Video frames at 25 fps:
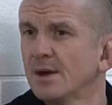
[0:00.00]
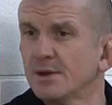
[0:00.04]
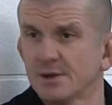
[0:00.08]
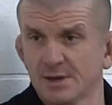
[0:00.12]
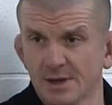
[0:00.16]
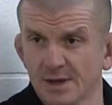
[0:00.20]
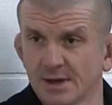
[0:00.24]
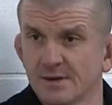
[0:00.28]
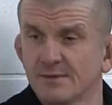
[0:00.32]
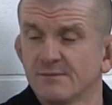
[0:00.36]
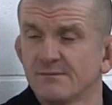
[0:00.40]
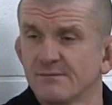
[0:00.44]

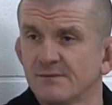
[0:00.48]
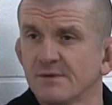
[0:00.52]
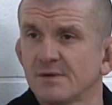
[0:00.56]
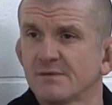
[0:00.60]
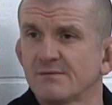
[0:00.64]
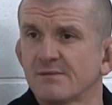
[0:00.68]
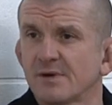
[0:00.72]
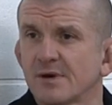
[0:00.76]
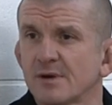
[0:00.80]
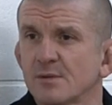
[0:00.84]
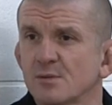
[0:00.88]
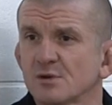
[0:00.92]
Yeah,
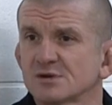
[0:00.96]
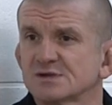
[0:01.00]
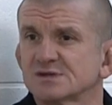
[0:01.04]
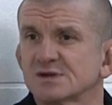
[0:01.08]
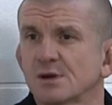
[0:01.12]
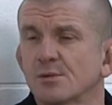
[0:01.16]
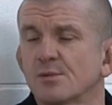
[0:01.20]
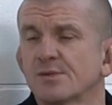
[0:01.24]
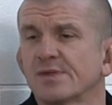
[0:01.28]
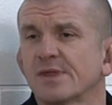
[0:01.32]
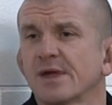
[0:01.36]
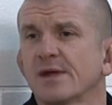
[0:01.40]
very much
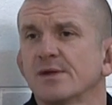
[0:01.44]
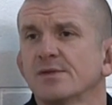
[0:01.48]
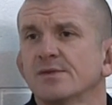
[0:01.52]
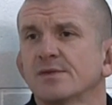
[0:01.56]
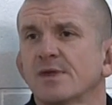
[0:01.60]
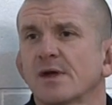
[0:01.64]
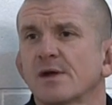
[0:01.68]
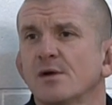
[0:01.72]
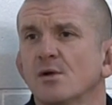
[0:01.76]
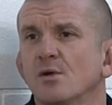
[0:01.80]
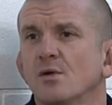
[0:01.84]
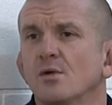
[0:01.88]
so.
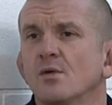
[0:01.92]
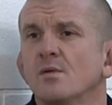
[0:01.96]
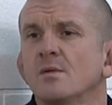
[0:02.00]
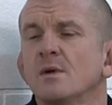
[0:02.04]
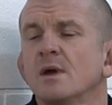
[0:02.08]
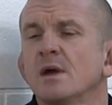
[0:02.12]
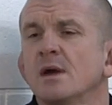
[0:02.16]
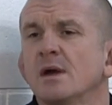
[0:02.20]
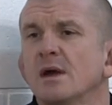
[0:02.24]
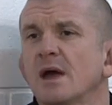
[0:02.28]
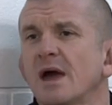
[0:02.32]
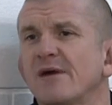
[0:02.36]

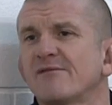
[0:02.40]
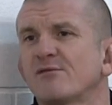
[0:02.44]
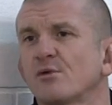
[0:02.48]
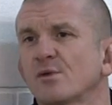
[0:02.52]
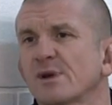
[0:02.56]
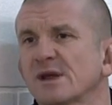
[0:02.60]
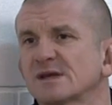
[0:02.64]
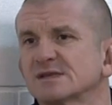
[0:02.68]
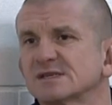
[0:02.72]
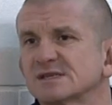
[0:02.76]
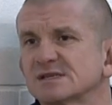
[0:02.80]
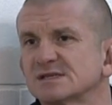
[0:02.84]
Everyone
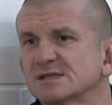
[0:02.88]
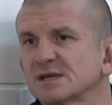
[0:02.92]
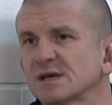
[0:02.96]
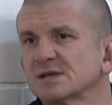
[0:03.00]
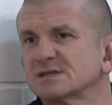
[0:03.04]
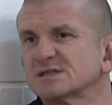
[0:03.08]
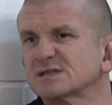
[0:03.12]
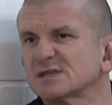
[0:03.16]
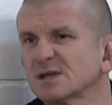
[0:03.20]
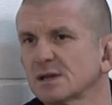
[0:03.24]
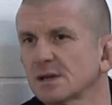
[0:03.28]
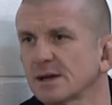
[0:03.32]
has a
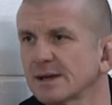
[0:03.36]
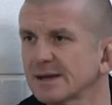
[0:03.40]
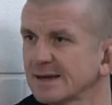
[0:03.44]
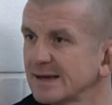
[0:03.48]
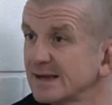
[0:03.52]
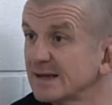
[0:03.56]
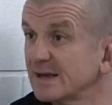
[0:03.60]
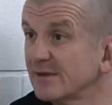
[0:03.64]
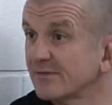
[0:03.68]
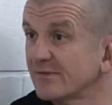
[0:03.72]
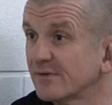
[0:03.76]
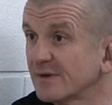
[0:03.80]
slightly
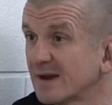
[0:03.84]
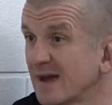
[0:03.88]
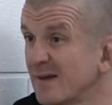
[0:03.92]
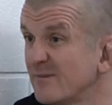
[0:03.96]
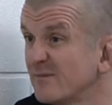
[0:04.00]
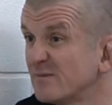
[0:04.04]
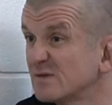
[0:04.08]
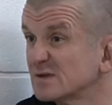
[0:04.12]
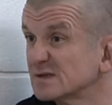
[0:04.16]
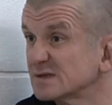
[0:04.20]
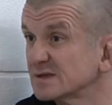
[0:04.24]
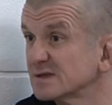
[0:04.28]
different
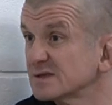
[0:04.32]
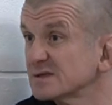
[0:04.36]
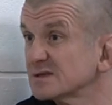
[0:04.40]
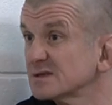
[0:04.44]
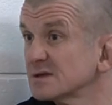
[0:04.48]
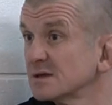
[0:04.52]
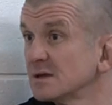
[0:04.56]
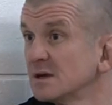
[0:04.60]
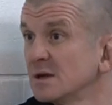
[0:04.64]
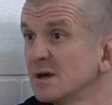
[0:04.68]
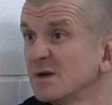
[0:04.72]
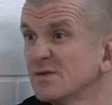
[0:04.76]

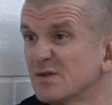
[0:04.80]
emphasis.